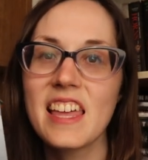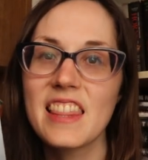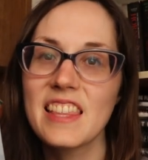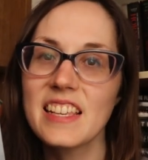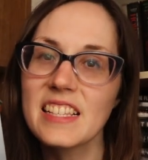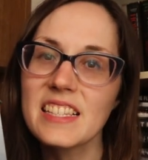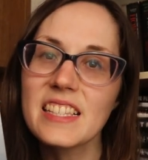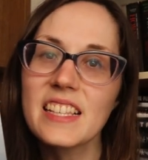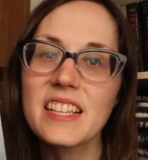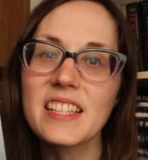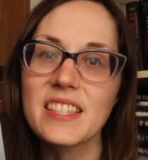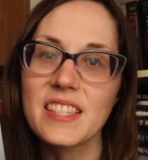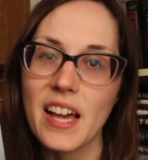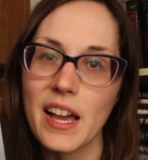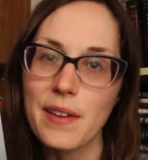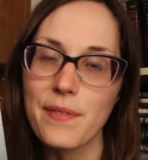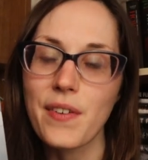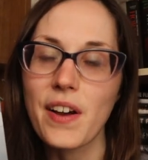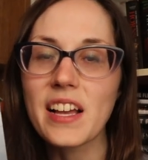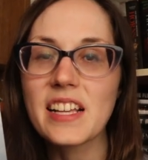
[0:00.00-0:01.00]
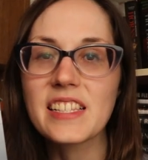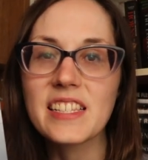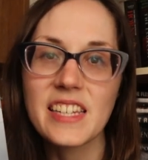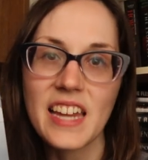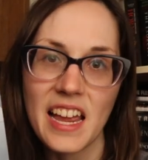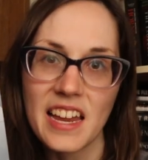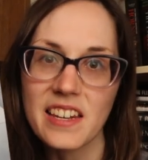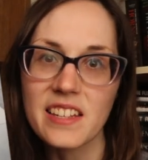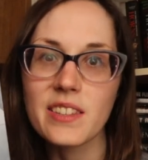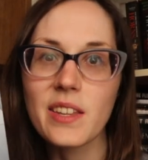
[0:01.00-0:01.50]
This is a sci-fi
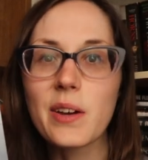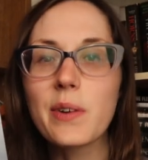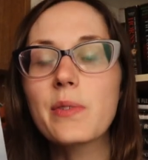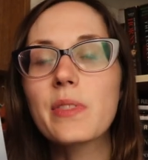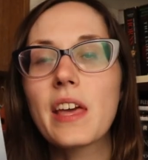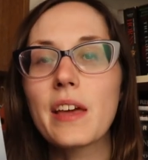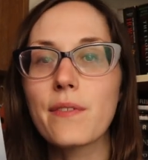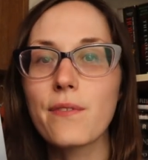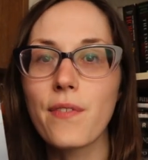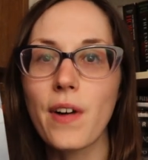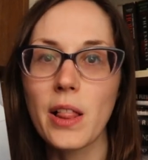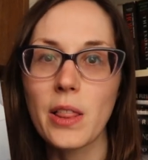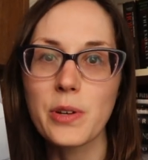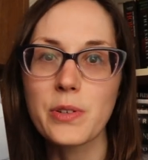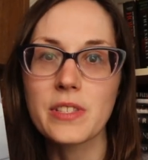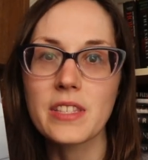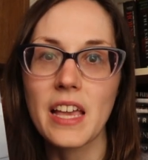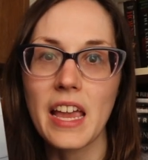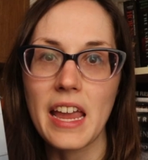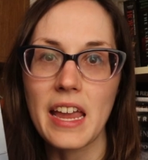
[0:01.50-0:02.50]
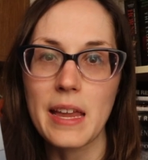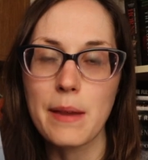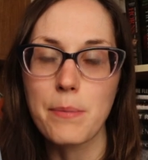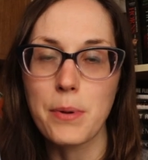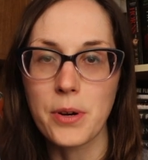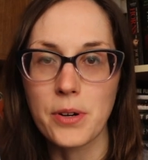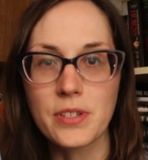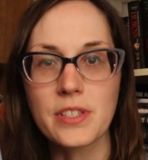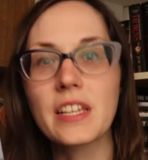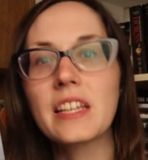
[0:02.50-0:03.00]
standalone that follows a
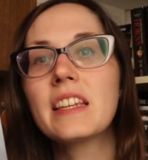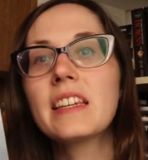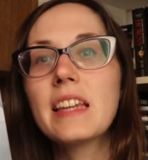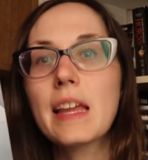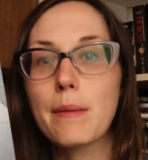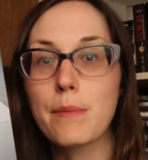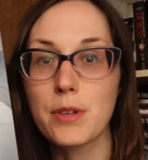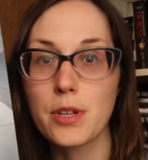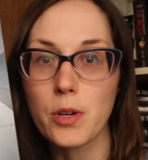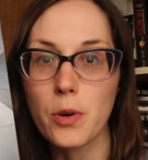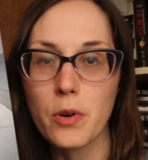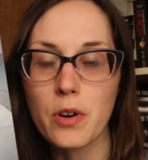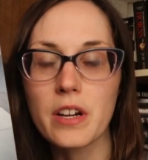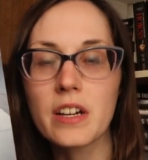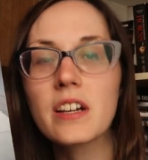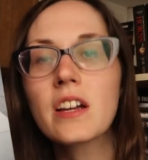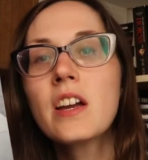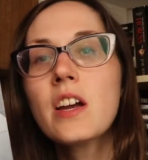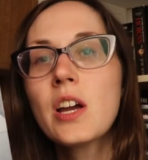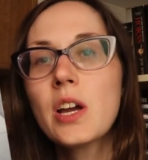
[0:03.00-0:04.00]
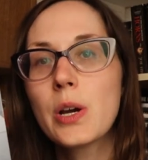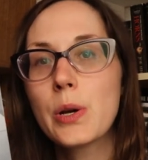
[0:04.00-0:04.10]
person named Yorick